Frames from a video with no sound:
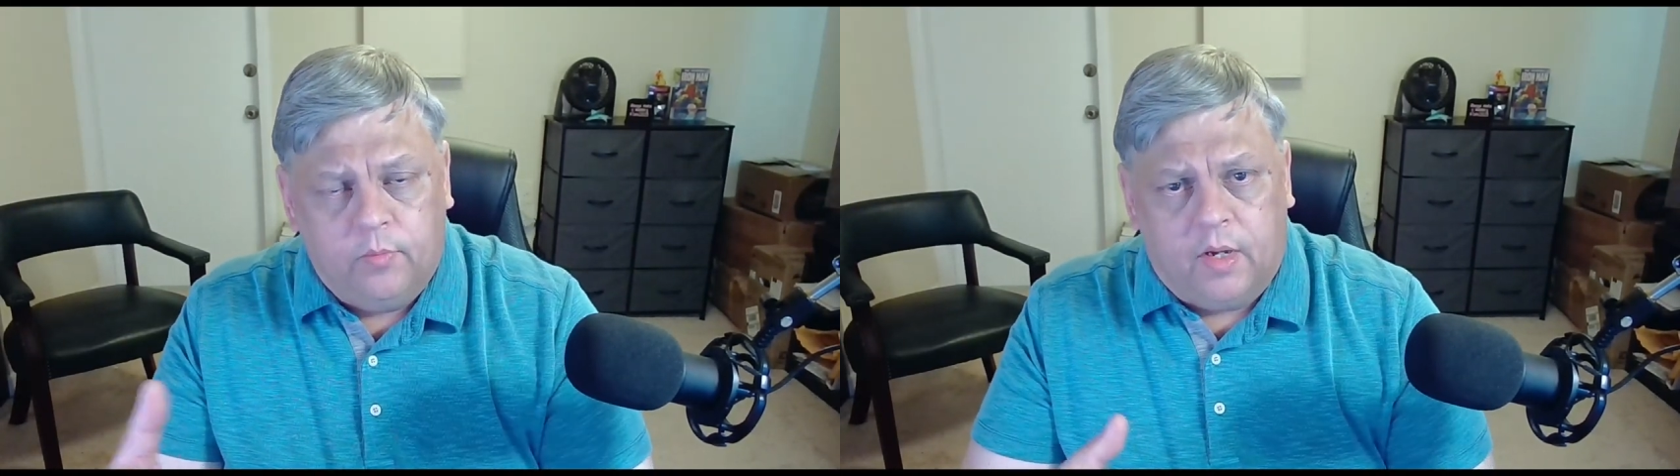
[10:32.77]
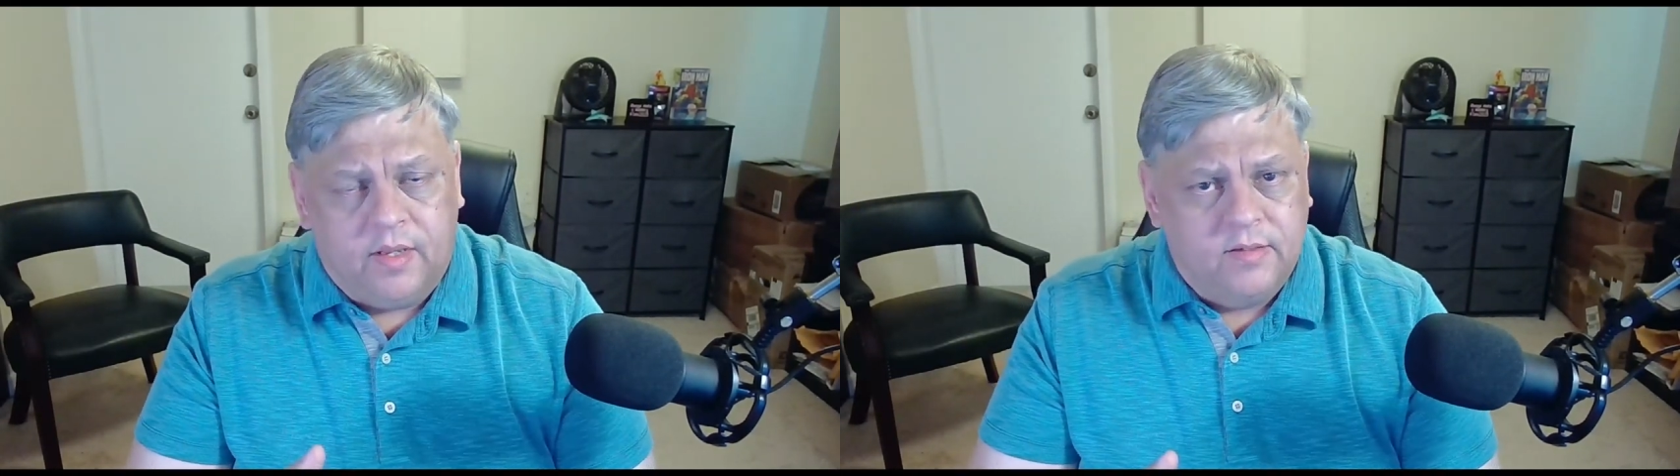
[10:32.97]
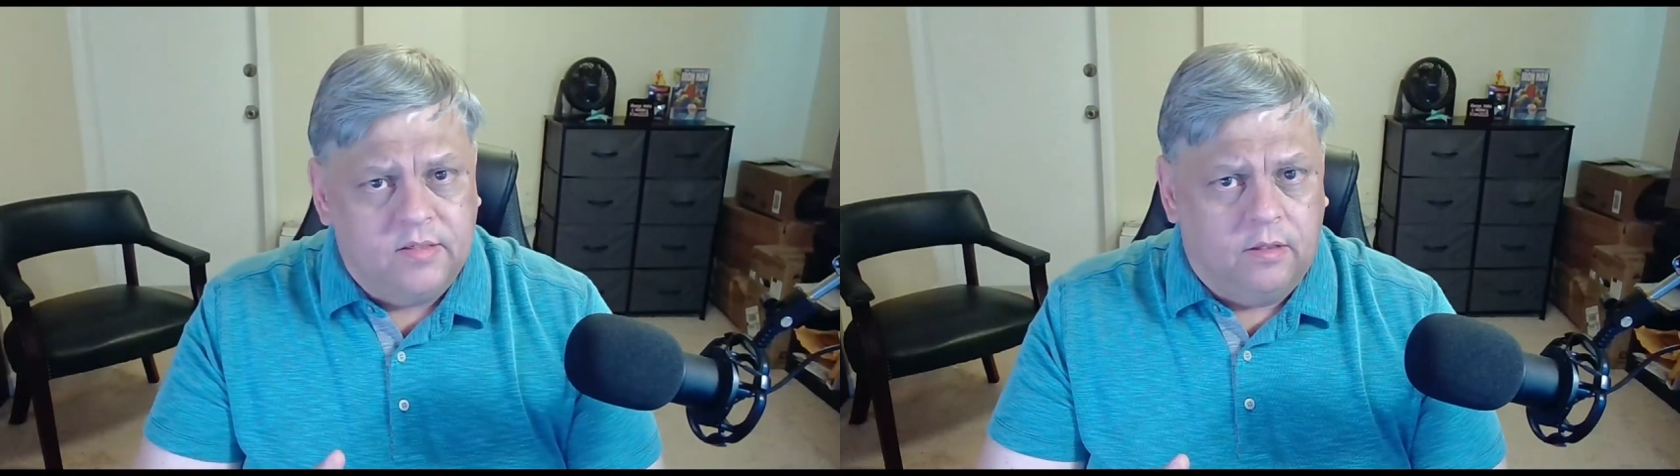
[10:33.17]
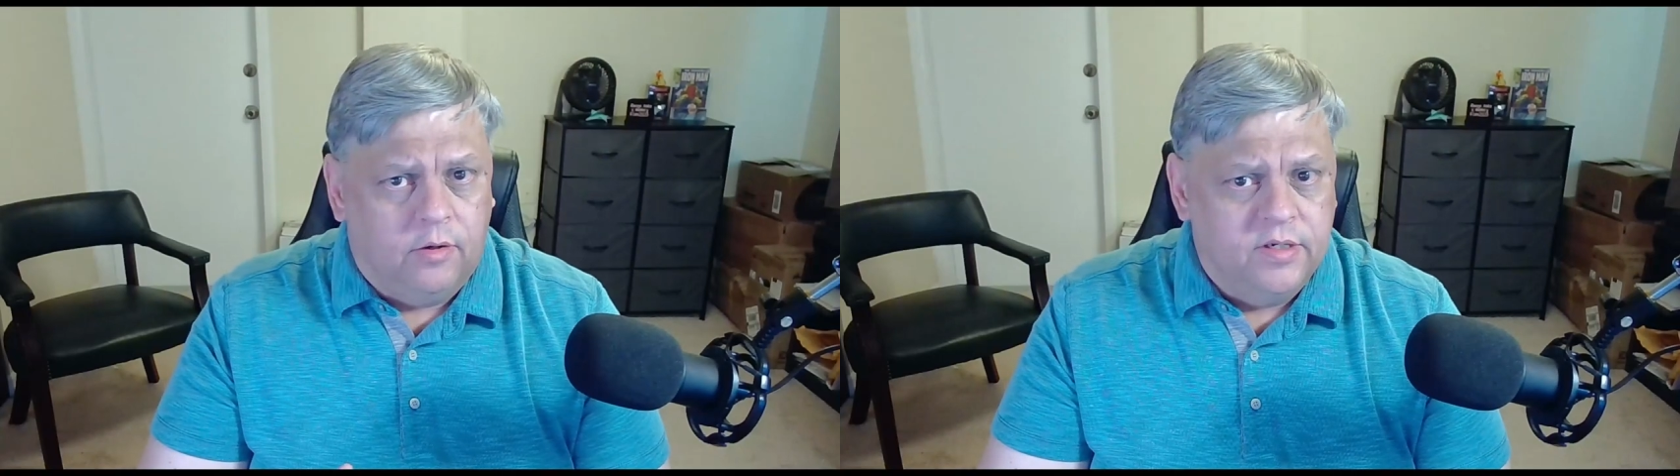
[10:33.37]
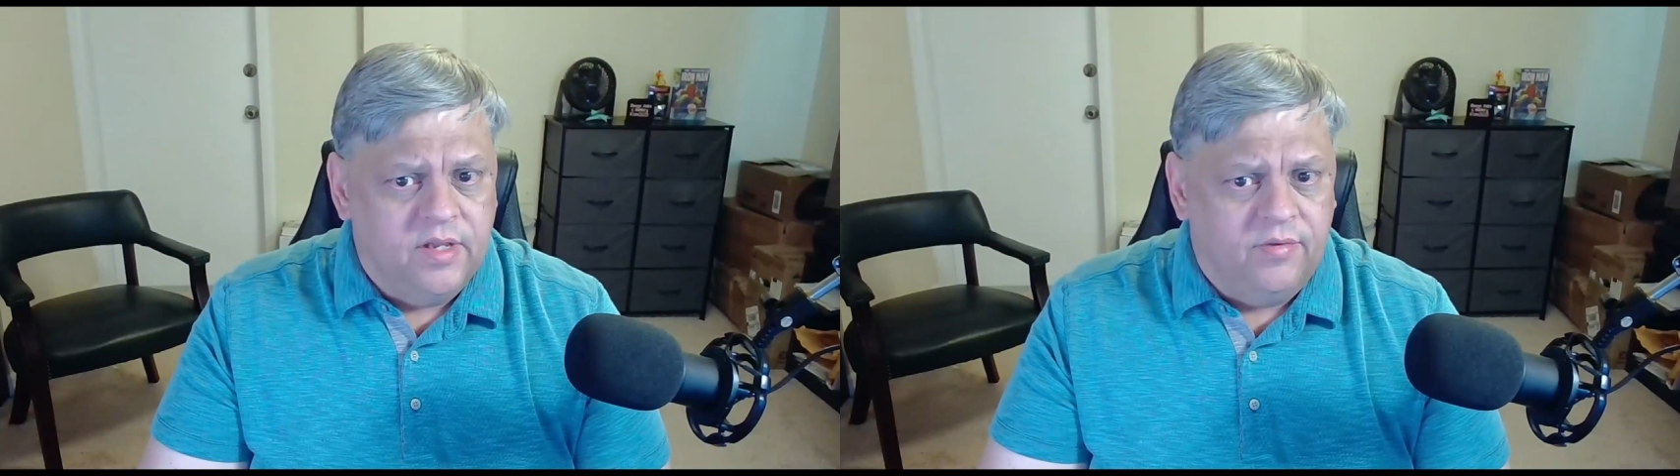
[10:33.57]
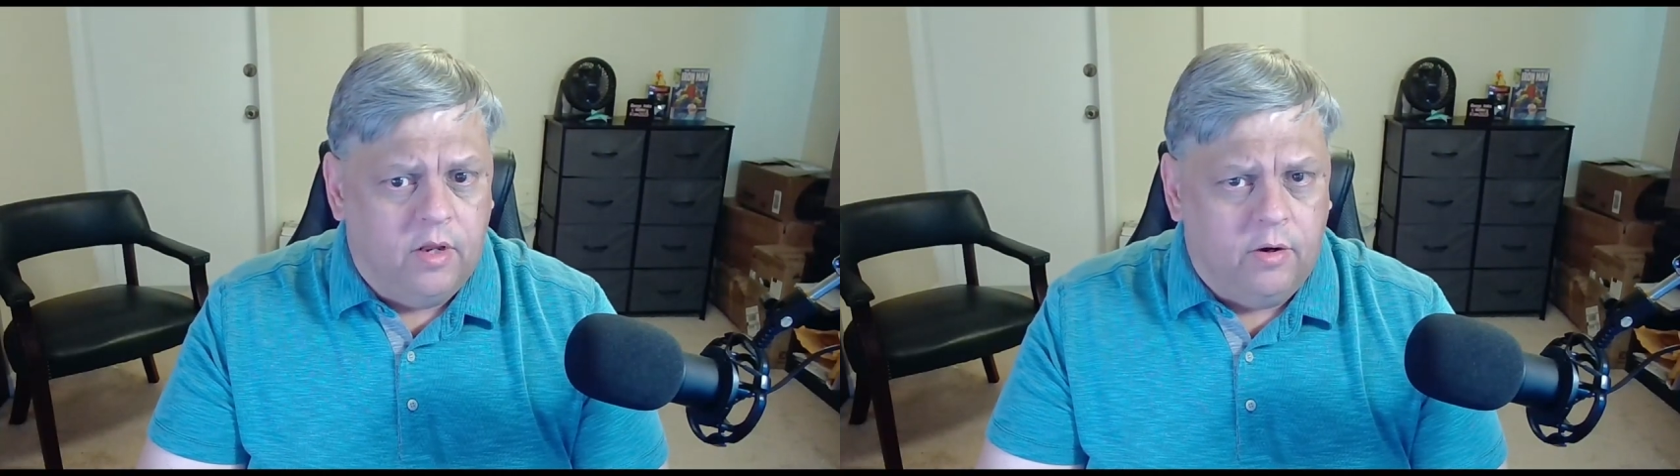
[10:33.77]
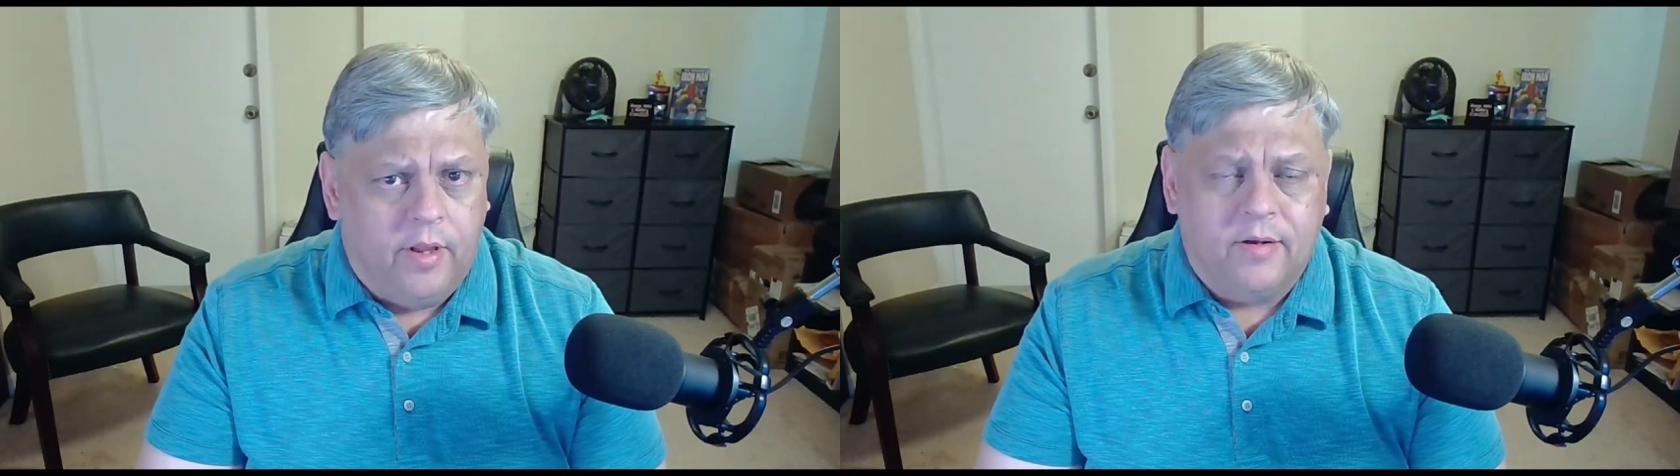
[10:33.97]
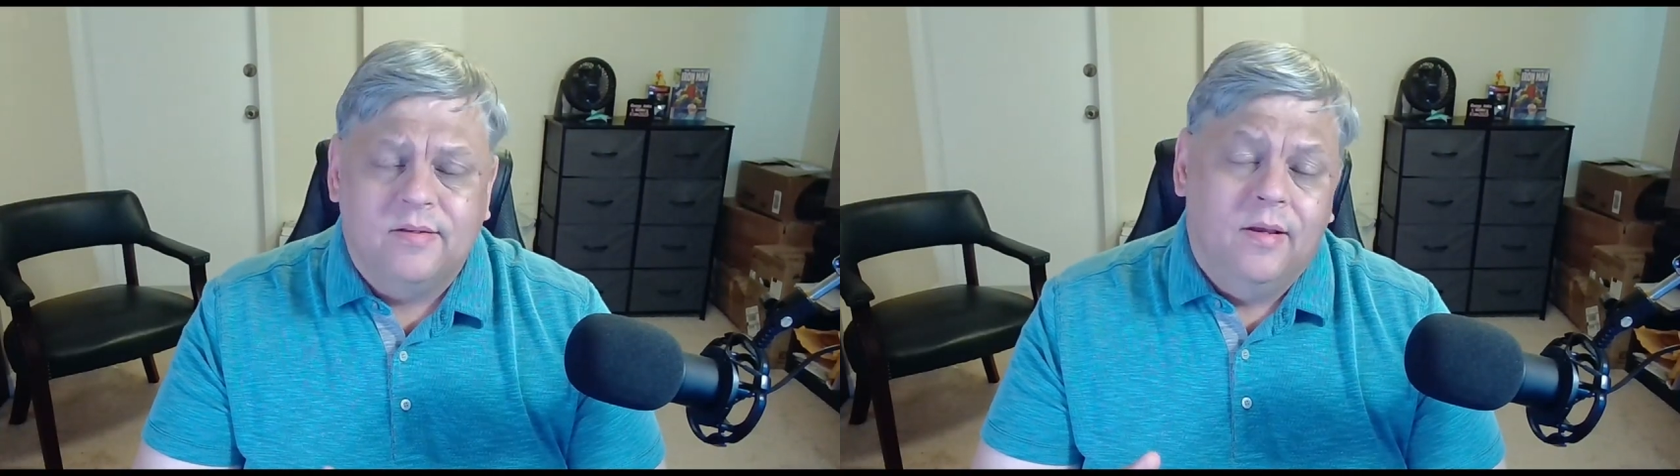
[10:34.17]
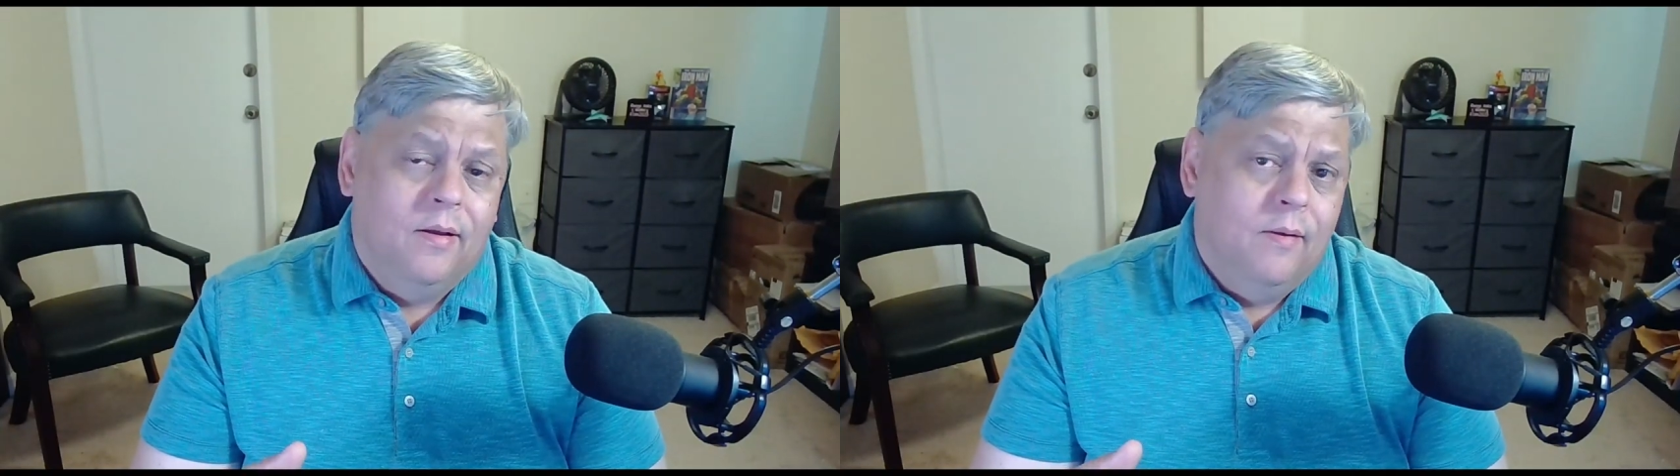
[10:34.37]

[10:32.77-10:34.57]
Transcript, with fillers: against the 3700X,